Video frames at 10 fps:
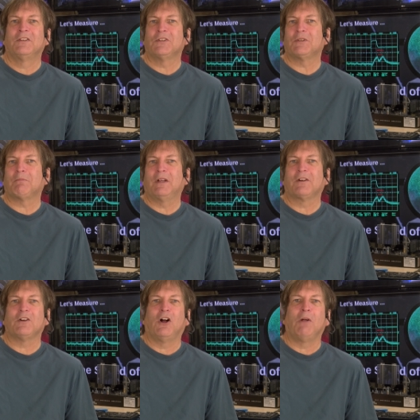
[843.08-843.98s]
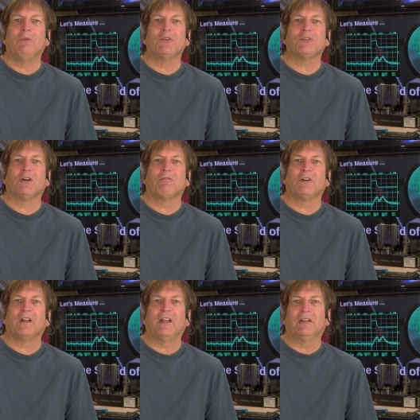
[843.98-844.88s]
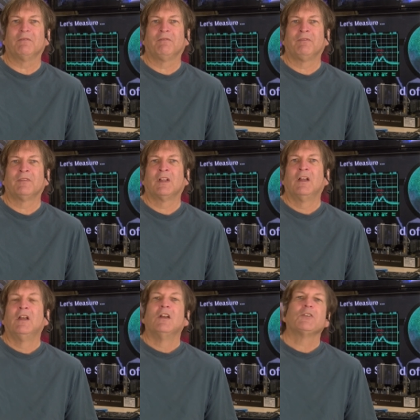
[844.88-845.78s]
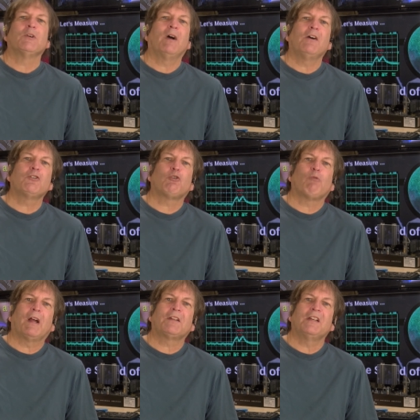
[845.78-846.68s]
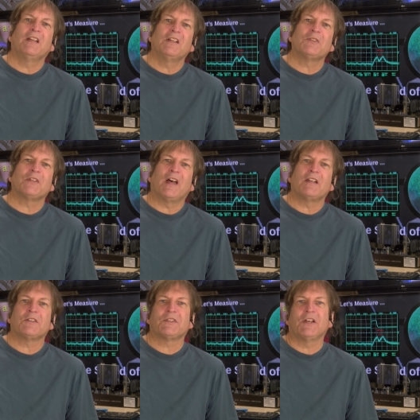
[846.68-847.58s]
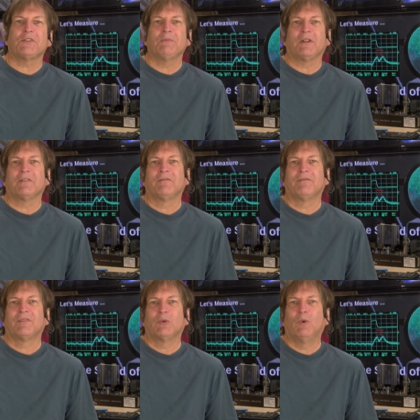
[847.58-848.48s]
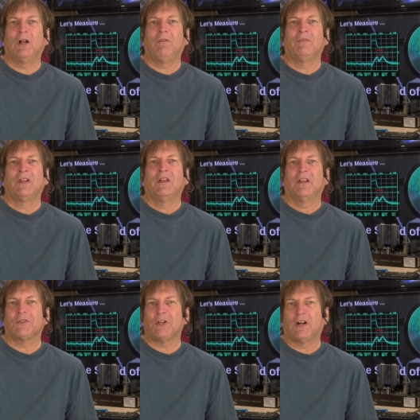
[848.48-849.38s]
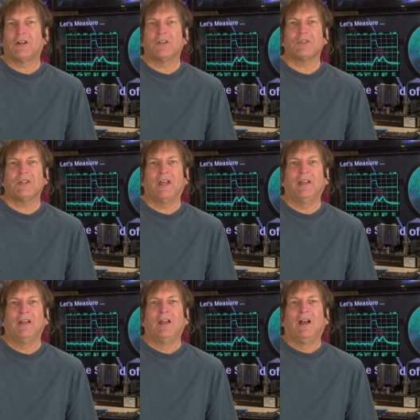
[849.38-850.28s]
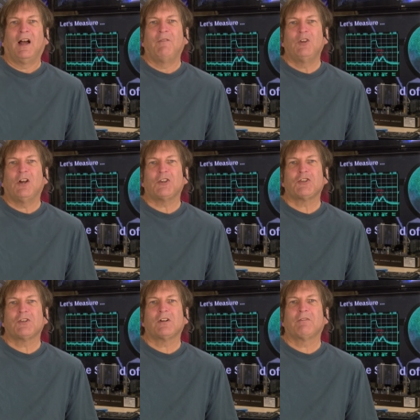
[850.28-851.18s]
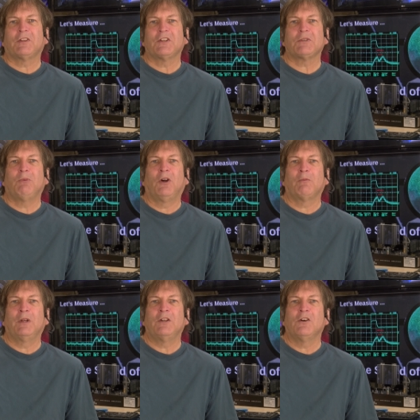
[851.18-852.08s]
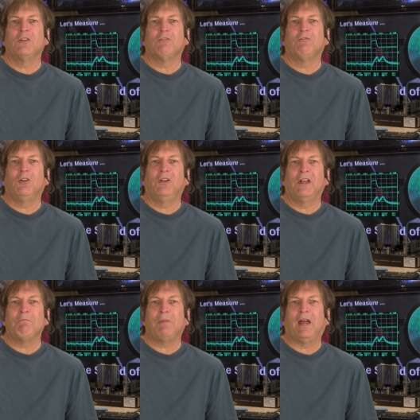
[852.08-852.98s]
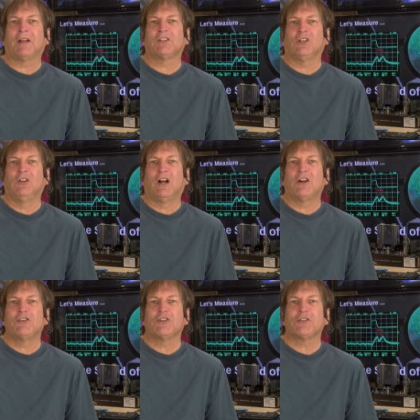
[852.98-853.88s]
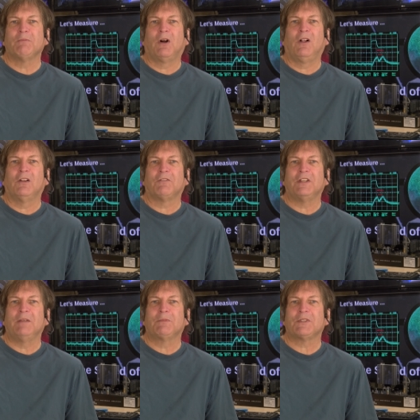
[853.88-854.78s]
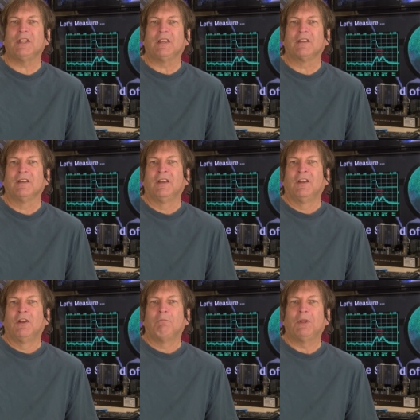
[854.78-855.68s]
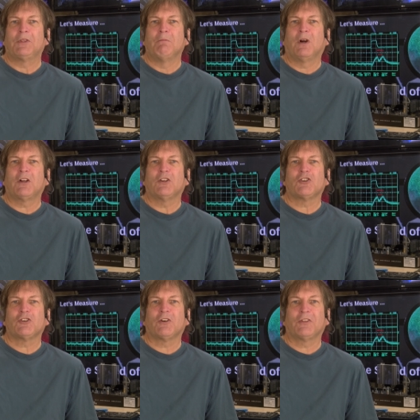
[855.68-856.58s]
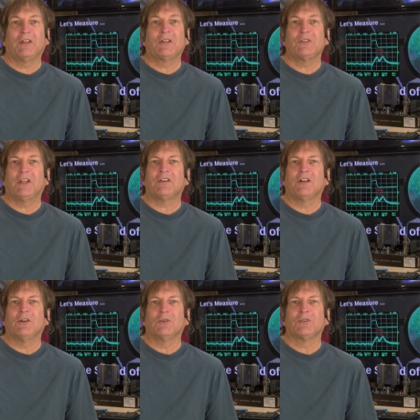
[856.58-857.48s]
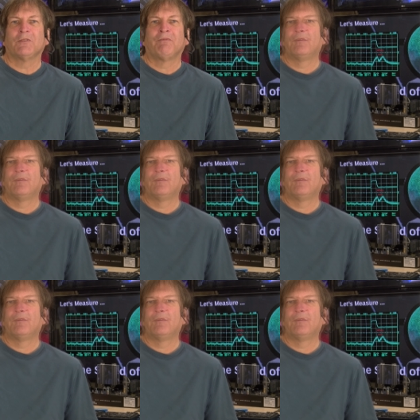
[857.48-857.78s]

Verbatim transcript: disappeared almost overnight. So how correct is that assessment? Well, it's hard to say. I'm not sure if at this point we know the full impact, large or small, of DeepSeek. But the market sure thinks it knows.